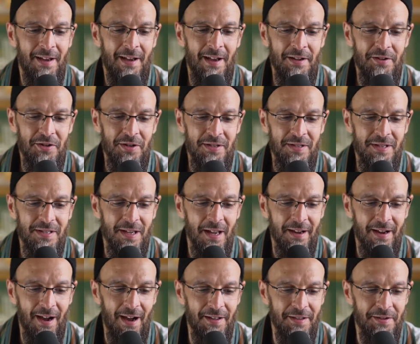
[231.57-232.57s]
And she's a
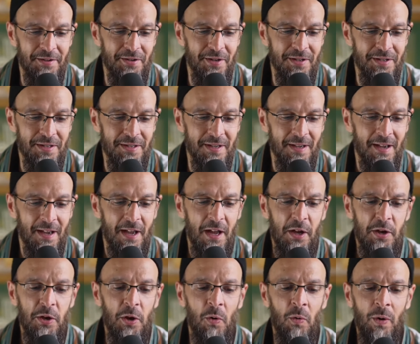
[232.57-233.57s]
psychologist.
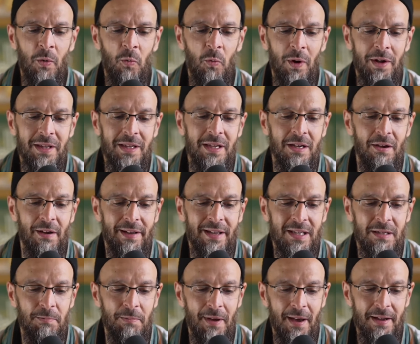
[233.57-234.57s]
Knowing what to
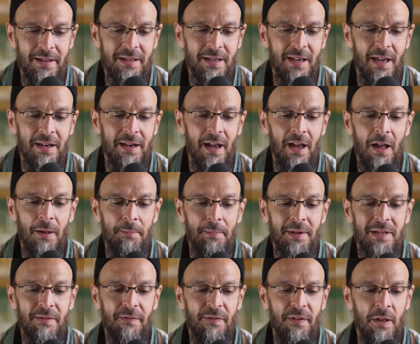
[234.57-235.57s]
expect can help
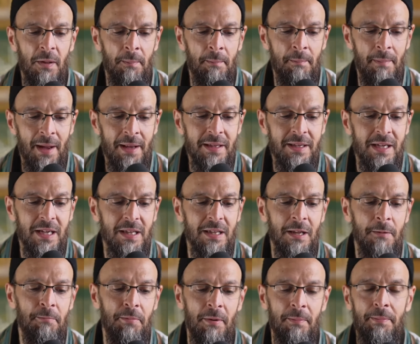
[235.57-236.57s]
us feel
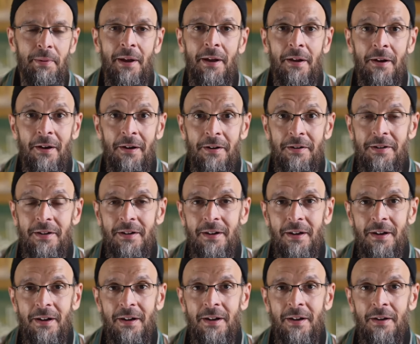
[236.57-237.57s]
mentally prepared
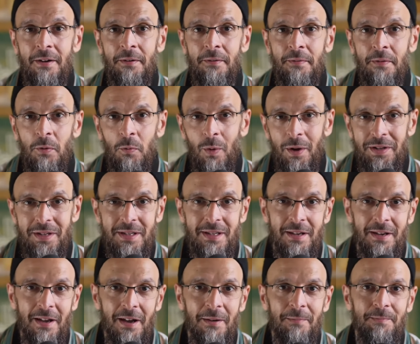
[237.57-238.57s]
for what's
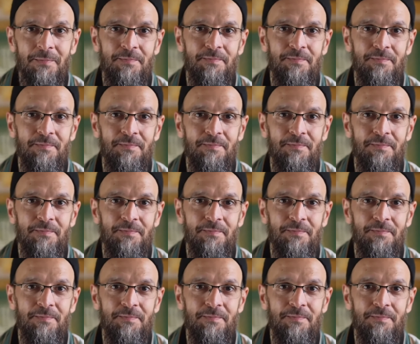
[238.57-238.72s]
to come.